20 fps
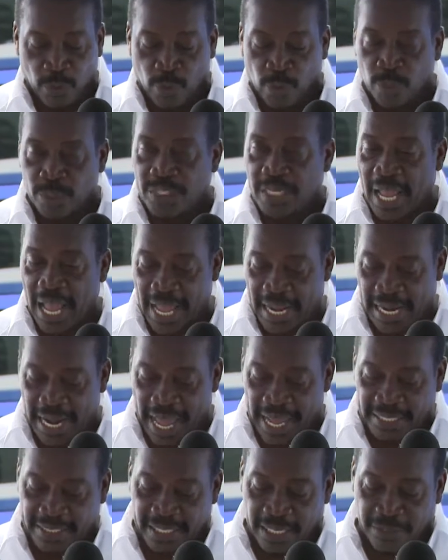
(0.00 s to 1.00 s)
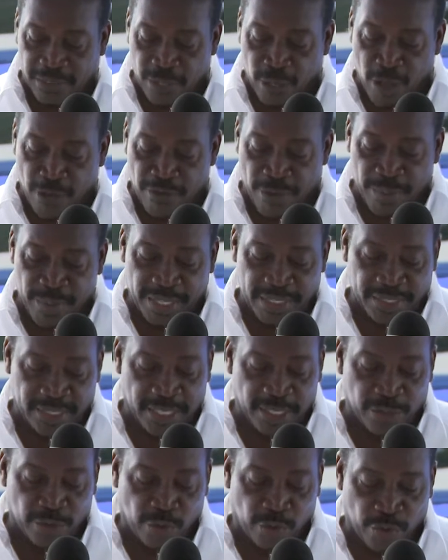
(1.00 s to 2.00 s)
which highlighted the government's
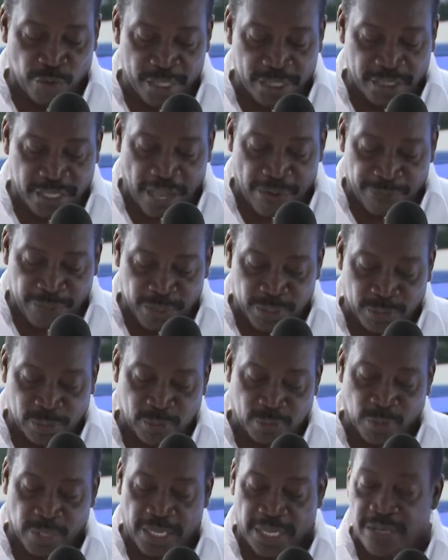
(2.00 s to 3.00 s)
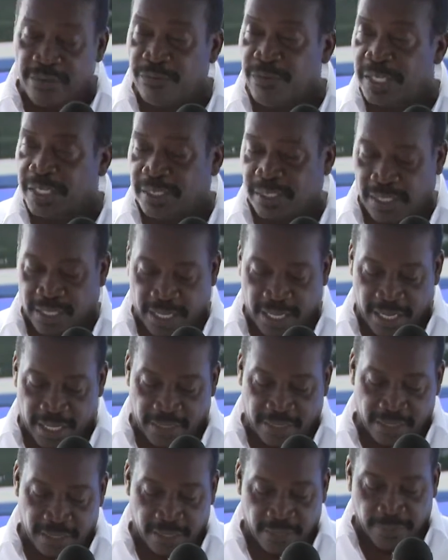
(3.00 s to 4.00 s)
increased efforts to
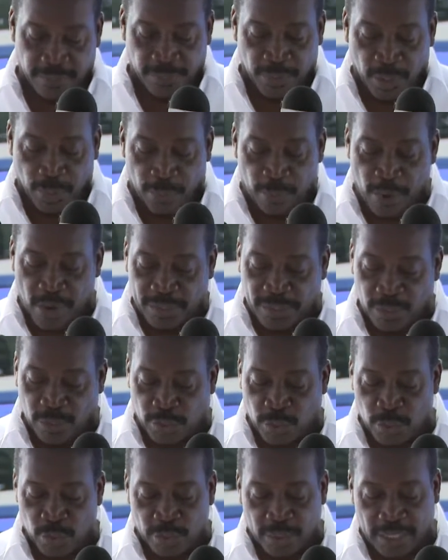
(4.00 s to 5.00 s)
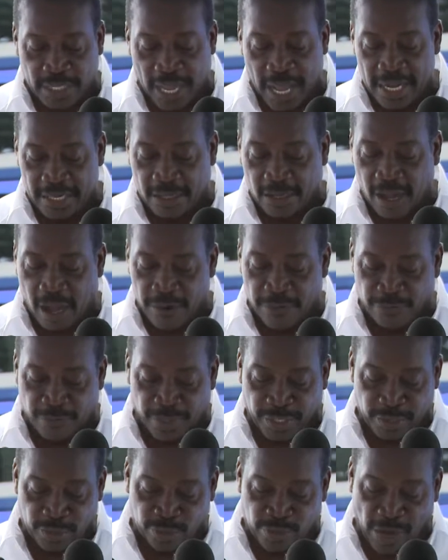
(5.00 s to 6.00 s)
investigate, prosecute, and
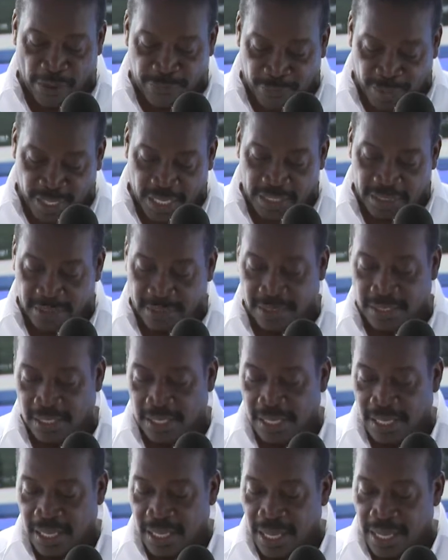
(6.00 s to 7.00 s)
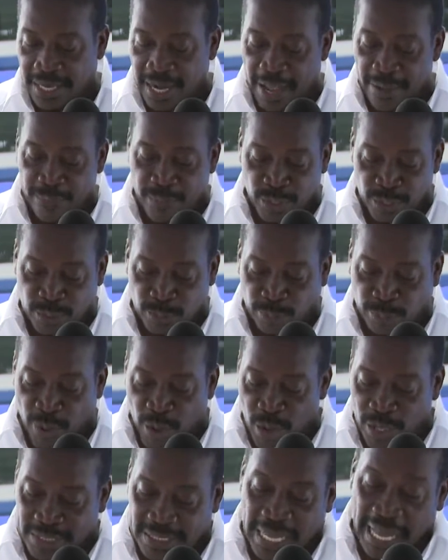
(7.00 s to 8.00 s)
convict traffickers. And I must
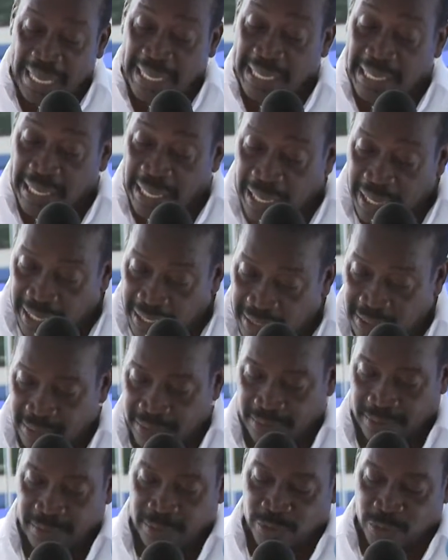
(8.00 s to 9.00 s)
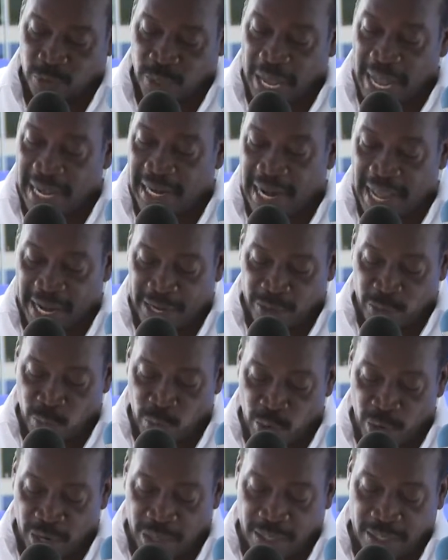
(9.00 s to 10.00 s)
pause again to highlight the
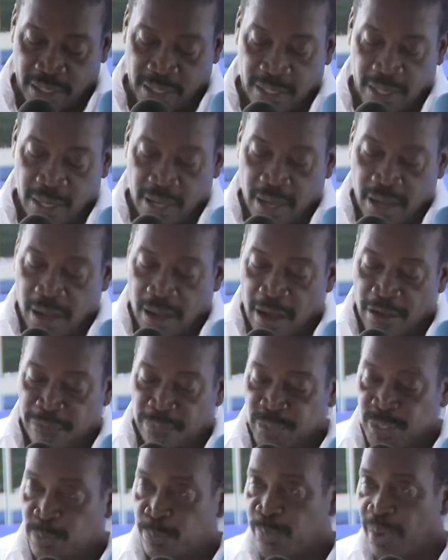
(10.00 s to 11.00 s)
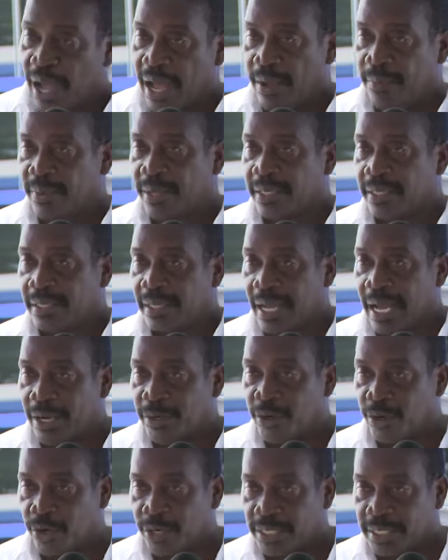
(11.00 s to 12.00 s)
work of Ms. Palmer
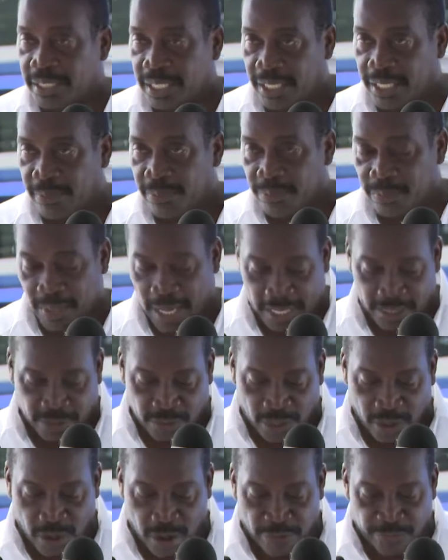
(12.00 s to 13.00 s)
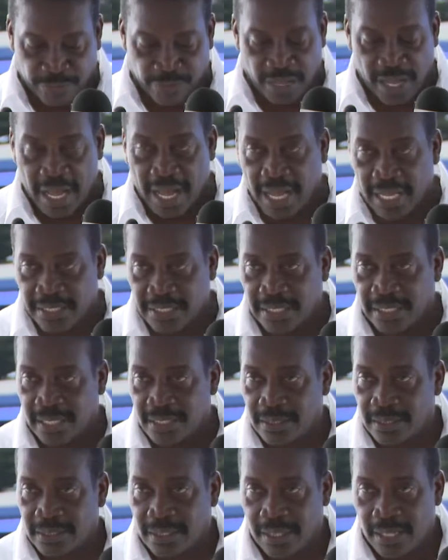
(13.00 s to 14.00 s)
and her team and to offer
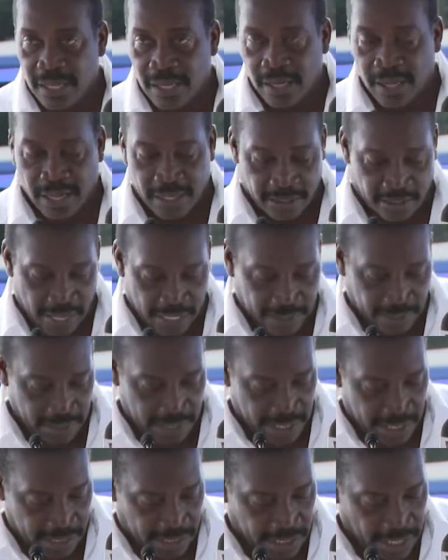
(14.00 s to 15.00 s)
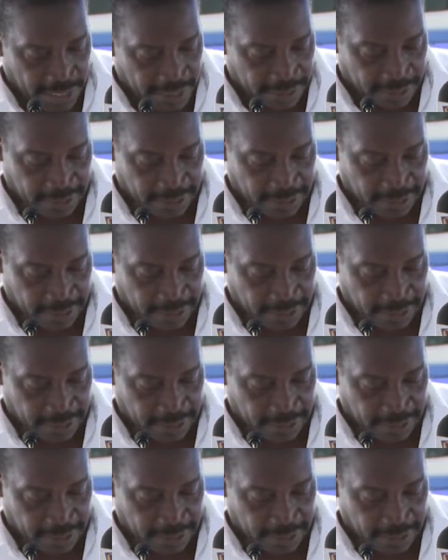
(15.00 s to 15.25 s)
heartiest congratulations.